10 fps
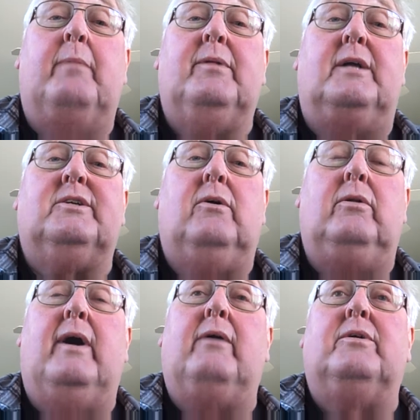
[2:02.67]

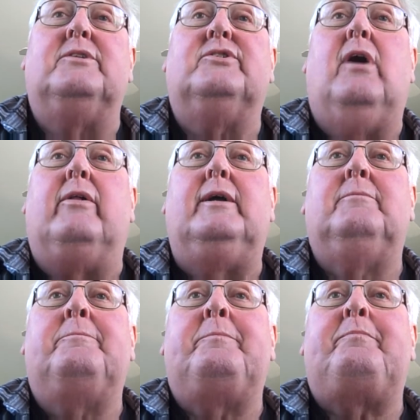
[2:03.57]
Apalachicola, I will install it.
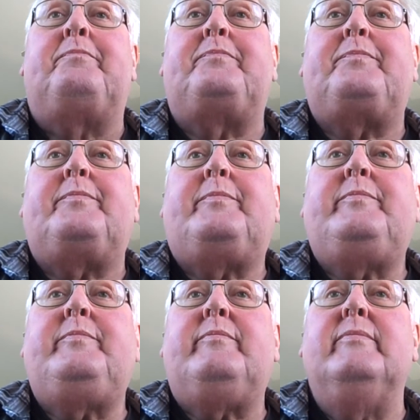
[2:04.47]

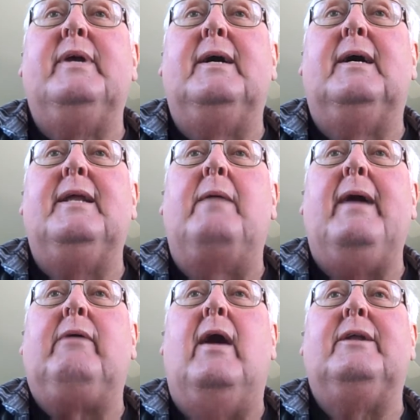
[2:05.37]
Now
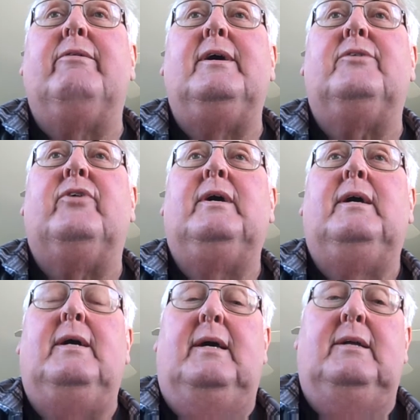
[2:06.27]
my quandary is,
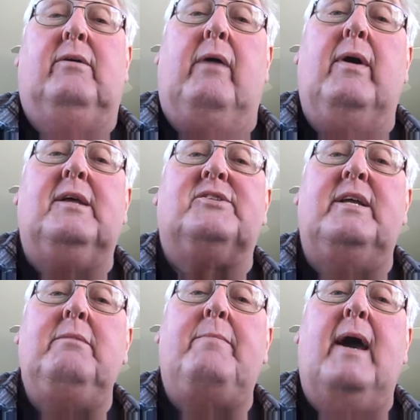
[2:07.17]
do I want to
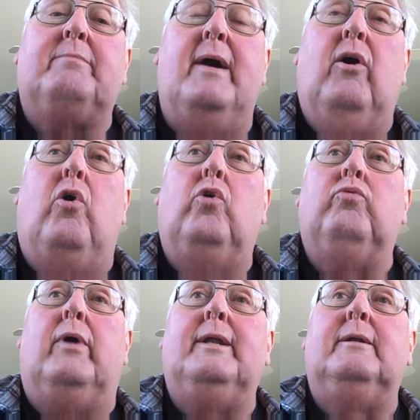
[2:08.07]
send him back my old
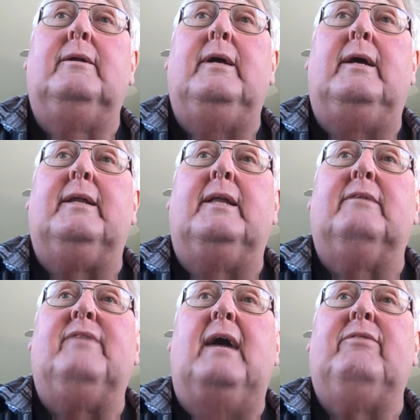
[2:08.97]
one and get the
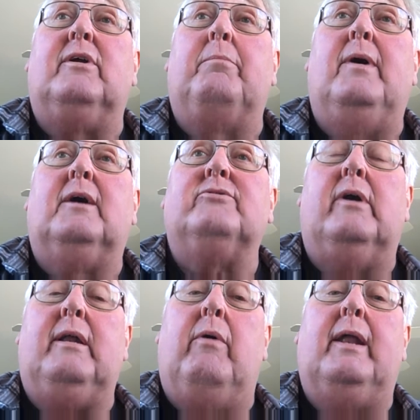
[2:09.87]
$500,
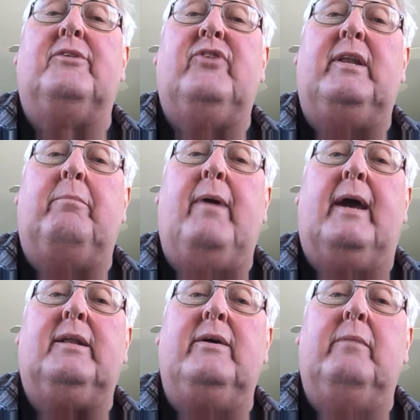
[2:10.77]
or do I want to send it
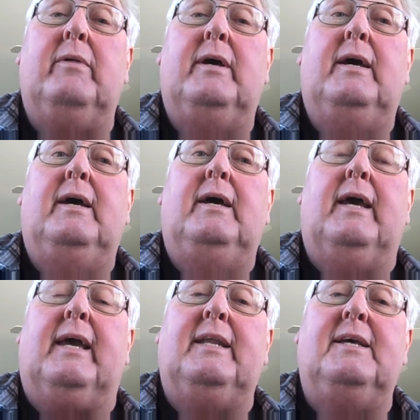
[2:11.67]
back to him
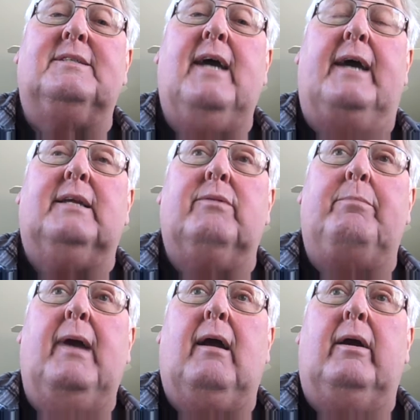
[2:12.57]
and get his guy to
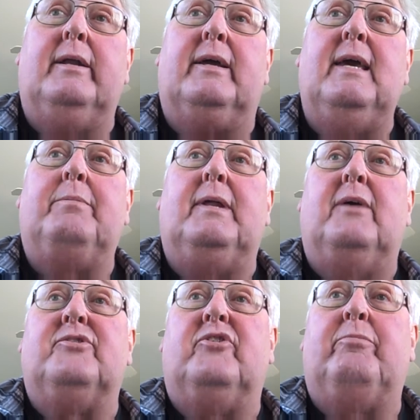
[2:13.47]
repair it and keep it
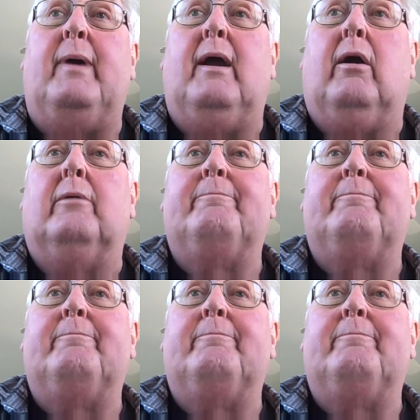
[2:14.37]
as a spare?